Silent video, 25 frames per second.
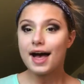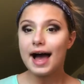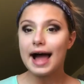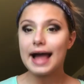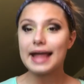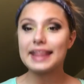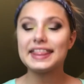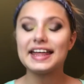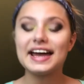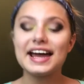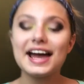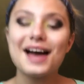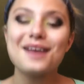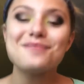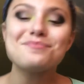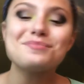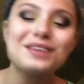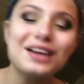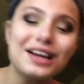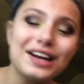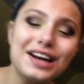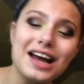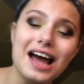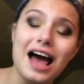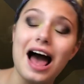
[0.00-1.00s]
I think I'm
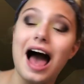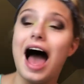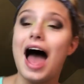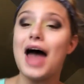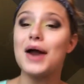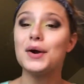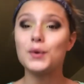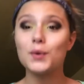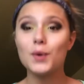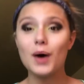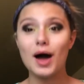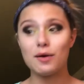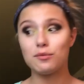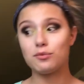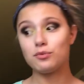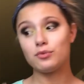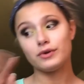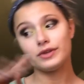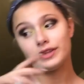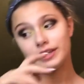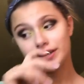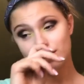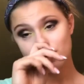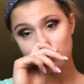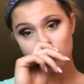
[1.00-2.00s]
gonna, I
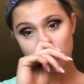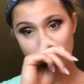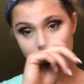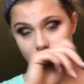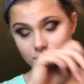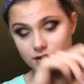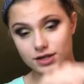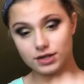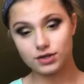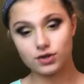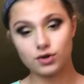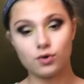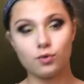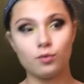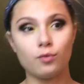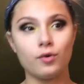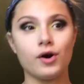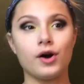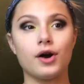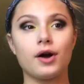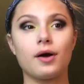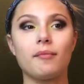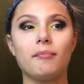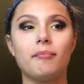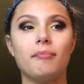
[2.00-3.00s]
really don't know if this is gonna
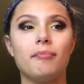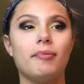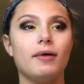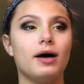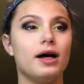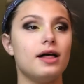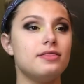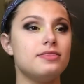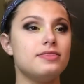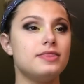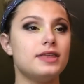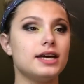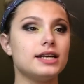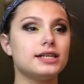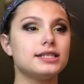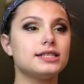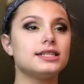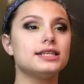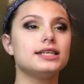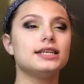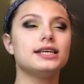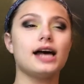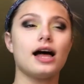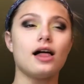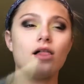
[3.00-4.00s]
work, but
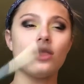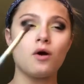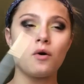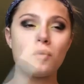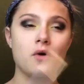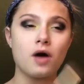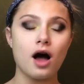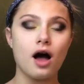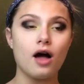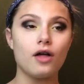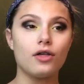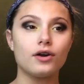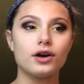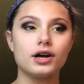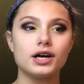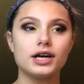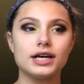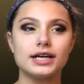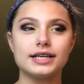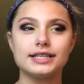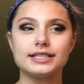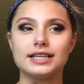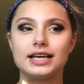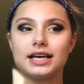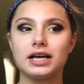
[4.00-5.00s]
this yellow color
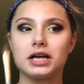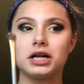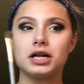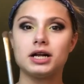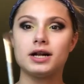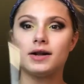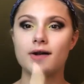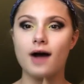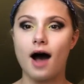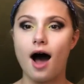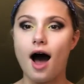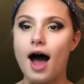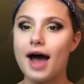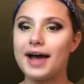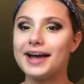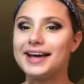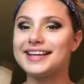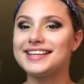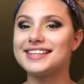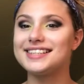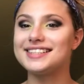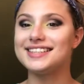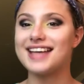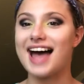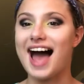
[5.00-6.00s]
is like not
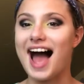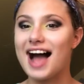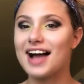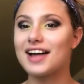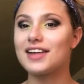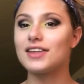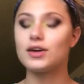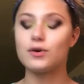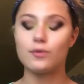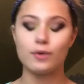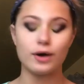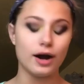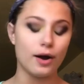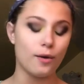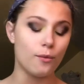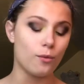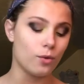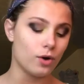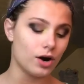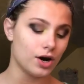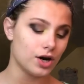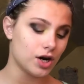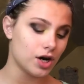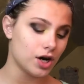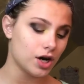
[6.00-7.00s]
exactly what I
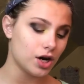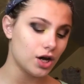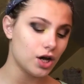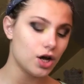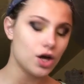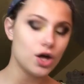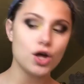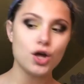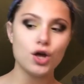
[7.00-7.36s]
wanted.